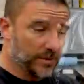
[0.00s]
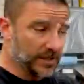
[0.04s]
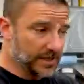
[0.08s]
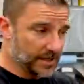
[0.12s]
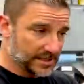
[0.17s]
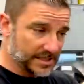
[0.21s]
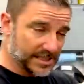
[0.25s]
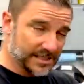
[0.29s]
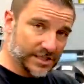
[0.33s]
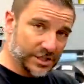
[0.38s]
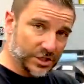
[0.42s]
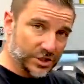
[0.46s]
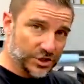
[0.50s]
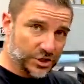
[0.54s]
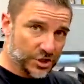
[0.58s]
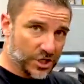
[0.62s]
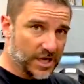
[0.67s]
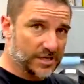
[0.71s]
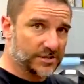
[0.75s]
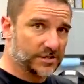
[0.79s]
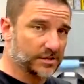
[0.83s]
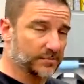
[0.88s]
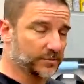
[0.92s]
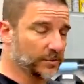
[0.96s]
because it's
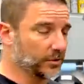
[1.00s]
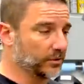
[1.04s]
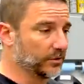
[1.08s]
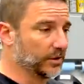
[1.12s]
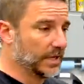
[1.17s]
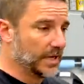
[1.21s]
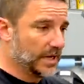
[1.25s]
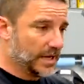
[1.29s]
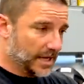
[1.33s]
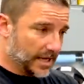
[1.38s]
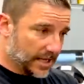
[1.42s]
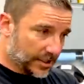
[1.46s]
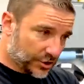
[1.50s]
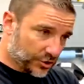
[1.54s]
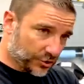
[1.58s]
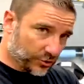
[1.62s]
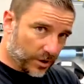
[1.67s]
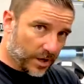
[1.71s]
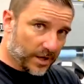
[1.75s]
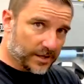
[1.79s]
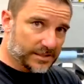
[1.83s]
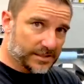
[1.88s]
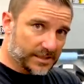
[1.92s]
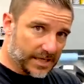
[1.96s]
adjustable. It
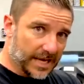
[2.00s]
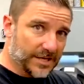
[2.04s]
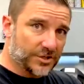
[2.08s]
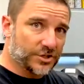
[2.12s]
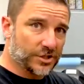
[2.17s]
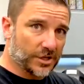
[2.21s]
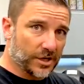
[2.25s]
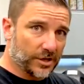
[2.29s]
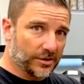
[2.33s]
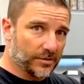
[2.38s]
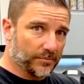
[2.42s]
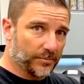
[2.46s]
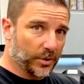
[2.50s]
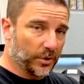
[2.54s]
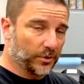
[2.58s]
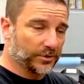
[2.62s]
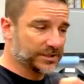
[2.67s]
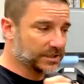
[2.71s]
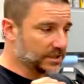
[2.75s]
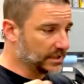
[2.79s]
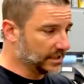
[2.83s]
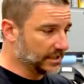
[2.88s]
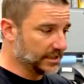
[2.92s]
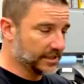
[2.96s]
draws tension on the
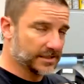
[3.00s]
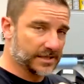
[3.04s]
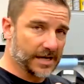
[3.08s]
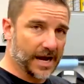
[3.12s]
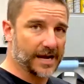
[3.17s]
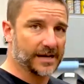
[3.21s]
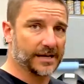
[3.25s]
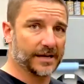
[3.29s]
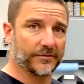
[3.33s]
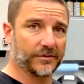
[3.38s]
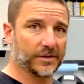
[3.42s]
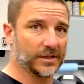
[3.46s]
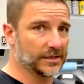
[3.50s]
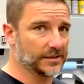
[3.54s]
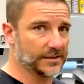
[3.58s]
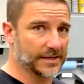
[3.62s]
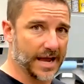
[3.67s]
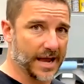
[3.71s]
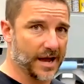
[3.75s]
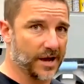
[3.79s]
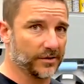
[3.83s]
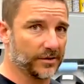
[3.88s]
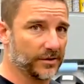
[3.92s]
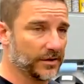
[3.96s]
bolts, and then you tighten everything
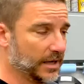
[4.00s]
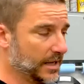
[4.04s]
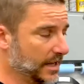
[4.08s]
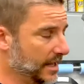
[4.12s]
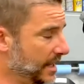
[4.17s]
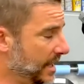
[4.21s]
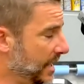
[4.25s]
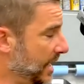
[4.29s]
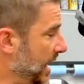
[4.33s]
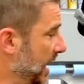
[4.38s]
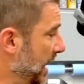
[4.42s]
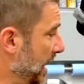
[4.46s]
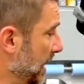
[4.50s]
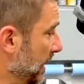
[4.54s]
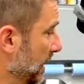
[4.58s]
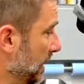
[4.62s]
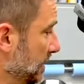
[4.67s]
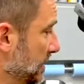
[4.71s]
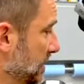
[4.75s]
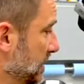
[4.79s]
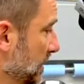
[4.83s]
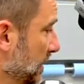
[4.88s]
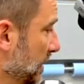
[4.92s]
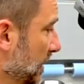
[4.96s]
down, and
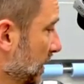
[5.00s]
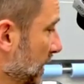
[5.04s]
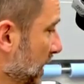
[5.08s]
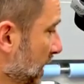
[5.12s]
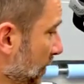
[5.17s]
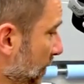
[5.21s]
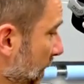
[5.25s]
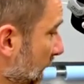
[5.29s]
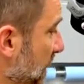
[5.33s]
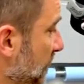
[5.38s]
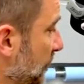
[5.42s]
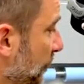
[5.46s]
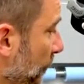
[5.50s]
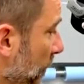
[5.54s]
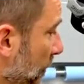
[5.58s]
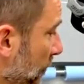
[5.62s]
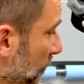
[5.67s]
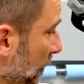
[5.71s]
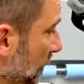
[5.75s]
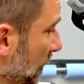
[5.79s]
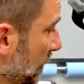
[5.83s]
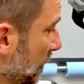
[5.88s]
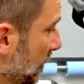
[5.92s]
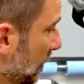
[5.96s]
it, uh, it makes for a
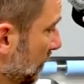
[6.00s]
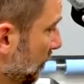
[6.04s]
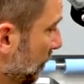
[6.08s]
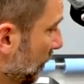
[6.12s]
really good